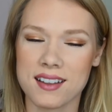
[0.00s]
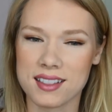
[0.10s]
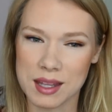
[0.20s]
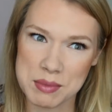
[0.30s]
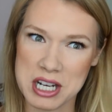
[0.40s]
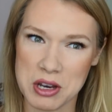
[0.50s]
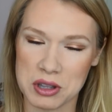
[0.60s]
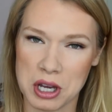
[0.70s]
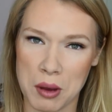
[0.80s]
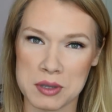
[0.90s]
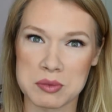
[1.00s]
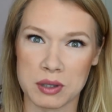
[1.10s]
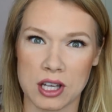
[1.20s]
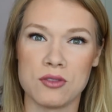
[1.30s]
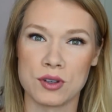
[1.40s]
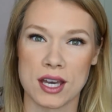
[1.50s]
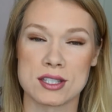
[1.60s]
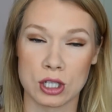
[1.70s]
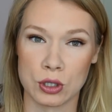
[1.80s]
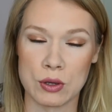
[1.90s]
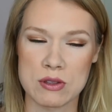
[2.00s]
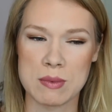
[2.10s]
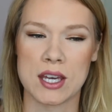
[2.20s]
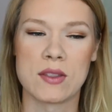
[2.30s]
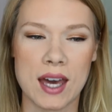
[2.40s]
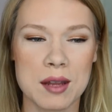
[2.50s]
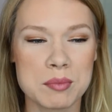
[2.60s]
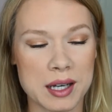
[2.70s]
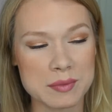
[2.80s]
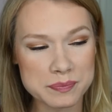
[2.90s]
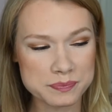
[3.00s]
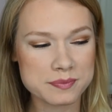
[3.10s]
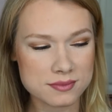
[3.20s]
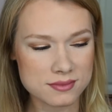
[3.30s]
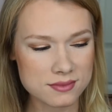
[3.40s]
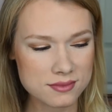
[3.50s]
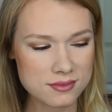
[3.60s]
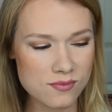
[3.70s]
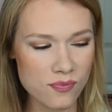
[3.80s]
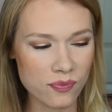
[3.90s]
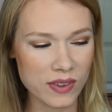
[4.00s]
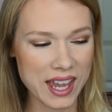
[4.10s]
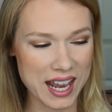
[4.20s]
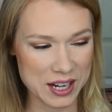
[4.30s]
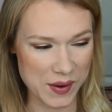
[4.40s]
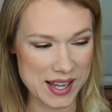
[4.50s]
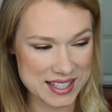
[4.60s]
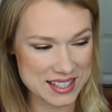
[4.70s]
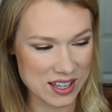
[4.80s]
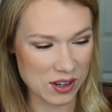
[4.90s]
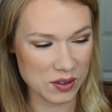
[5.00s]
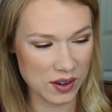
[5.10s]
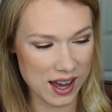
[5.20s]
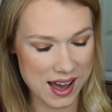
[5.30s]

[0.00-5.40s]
Let me know in the comments below if you guys agree with me on that. But anyway, so